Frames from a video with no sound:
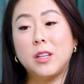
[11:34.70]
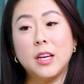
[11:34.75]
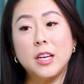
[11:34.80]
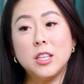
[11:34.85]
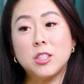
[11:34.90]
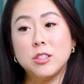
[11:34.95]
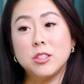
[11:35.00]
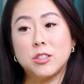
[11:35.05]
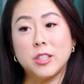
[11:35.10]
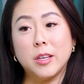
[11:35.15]

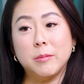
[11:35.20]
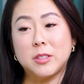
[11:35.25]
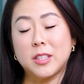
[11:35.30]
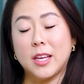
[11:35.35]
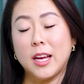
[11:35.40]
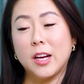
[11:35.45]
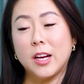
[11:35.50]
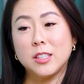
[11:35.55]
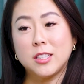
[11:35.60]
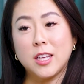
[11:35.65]
relationships,
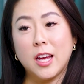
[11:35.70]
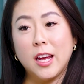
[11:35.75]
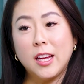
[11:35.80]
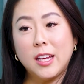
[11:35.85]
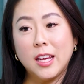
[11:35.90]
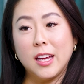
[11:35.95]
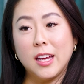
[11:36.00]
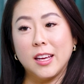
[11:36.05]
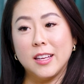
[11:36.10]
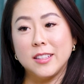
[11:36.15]

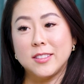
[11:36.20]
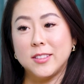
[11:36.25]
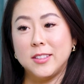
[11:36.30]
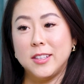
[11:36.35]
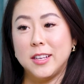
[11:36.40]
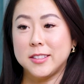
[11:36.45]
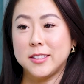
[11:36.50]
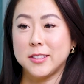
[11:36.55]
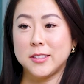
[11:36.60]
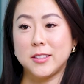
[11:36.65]
caretaking isn't
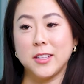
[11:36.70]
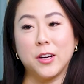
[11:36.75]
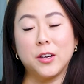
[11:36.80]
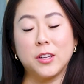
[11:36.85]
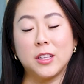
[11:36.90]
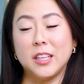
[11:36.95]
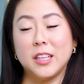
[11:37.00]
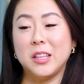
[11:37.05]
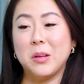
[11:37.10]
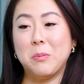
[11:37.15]

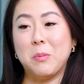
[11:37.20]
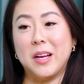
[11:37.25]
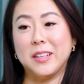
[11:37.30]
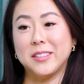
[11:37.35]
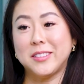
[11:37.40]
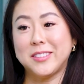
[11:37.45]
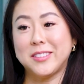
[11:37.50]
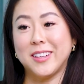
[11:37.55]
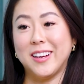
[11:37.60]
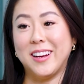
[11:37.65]
necessarily the
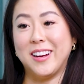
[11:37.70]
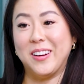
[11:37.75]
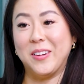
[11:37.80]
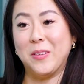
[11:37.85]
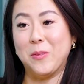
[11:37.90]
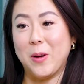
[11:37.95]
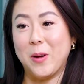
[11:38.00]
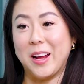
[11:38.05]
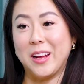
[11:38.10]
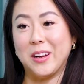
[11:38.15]
best
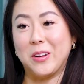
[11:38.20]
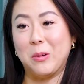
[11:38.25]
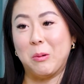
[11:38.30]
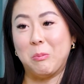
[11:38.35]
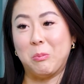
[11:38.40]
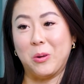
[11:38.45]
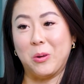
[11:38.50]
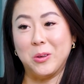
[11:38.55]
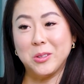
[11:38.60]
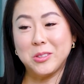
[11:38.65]
way to
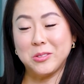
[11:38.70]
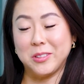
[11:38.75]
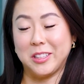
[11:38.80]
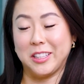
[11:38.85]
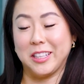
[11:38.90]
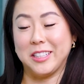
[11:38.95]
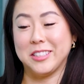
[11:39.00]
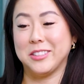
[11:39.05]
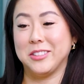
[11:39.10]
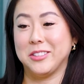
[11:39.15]
approach
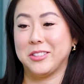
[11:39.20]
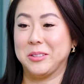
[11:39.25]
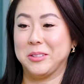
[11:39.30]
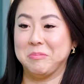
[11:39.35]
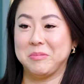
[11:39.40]
relationships.